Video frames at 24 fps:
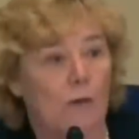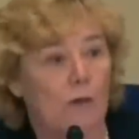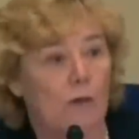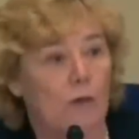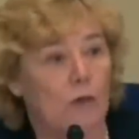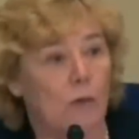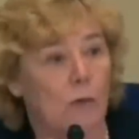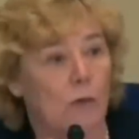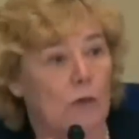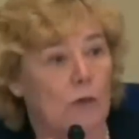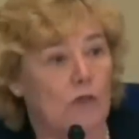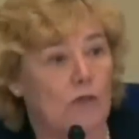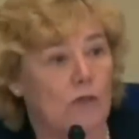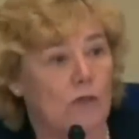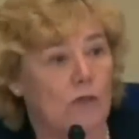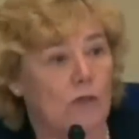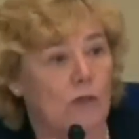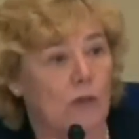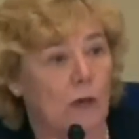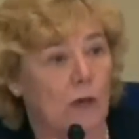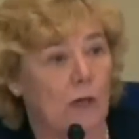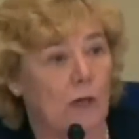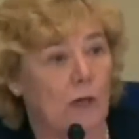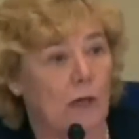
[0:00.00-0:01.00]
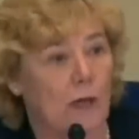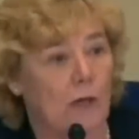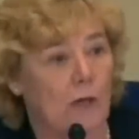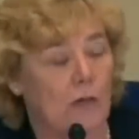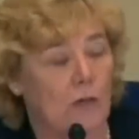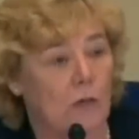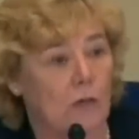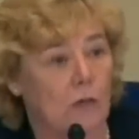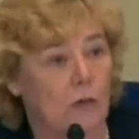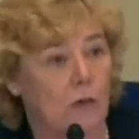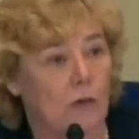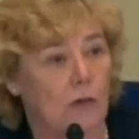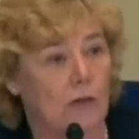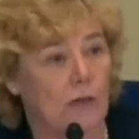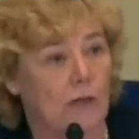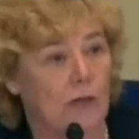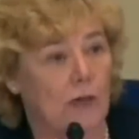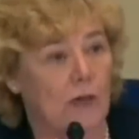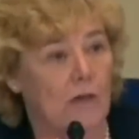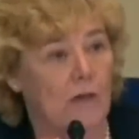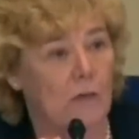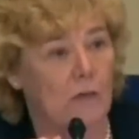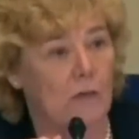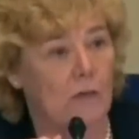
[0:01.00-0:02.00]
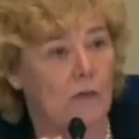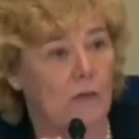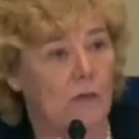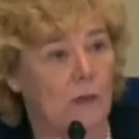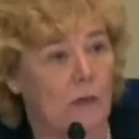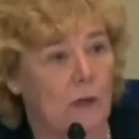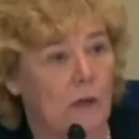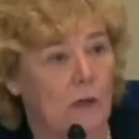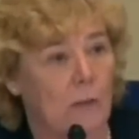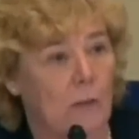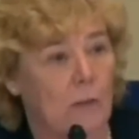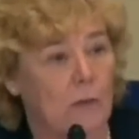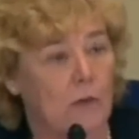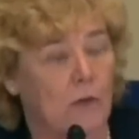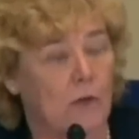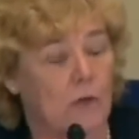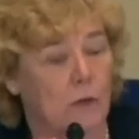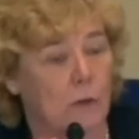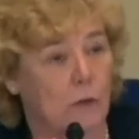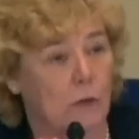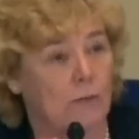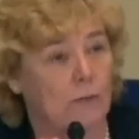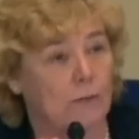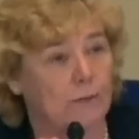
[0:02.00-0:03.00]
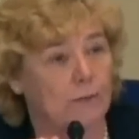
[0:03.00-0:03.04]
you wish uh, as a lawyer. That is up to you.